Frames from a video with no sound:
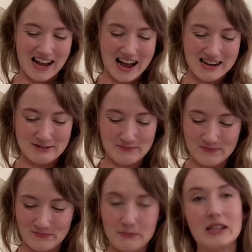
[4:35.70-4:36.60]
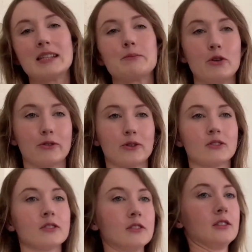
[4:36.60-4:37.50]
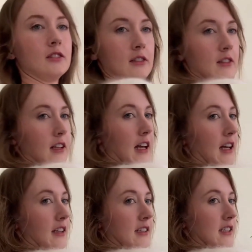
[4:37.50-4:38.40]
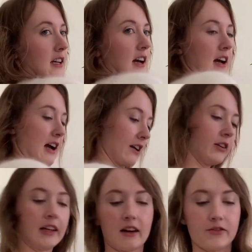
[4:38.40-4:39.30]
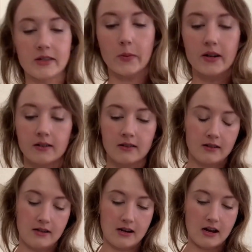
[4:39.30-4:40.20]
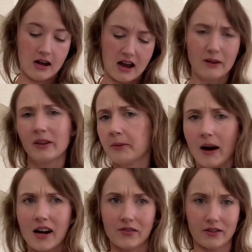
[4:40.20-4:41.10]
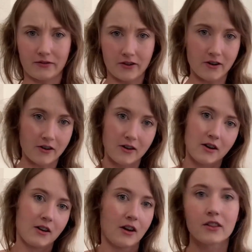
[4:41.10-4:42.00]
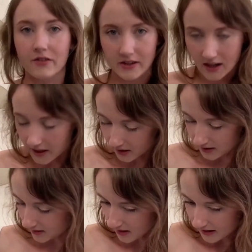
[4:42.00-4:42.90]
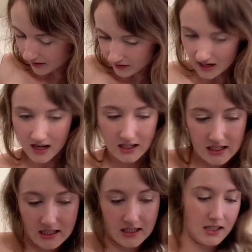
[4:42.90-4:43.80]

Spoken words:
But it's beautiful, and I really love this one. And I'm really proud of it for the first cardigan I ever knit.